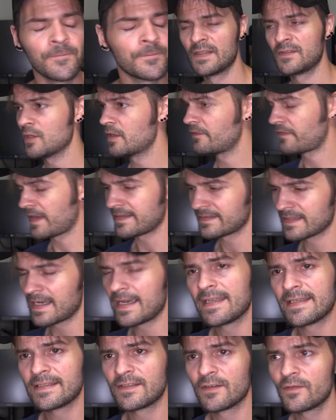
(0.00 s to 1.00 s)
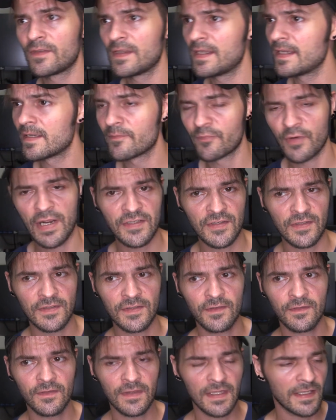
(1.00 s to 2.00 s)
So if anxiety is your thing, depression is
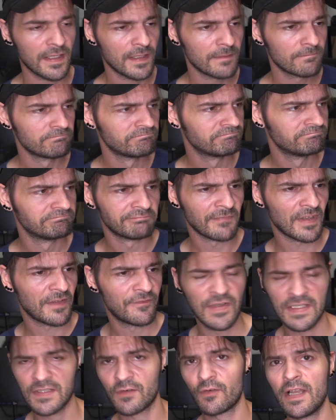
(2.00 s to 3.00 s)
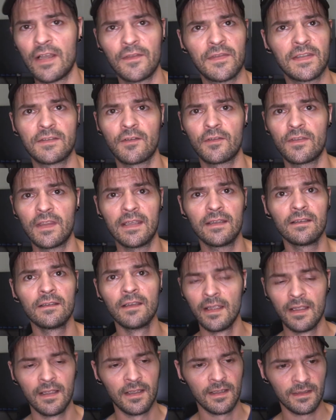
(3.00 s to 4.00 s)
your thing, physical health is your thing,
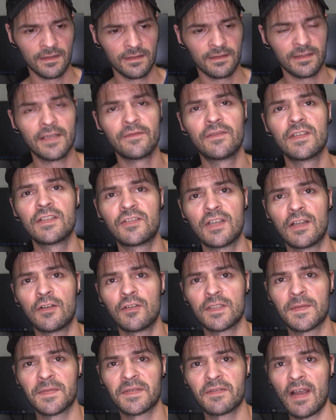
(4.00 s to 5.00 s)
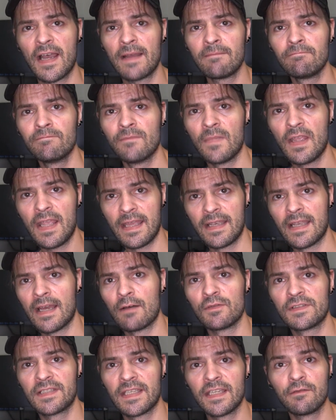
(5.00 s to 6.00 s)
give this channel a subscribe, and I
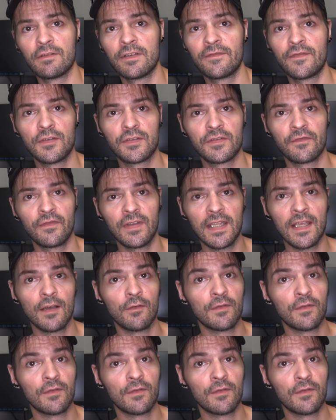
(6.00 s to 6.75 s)
will see you in a future video.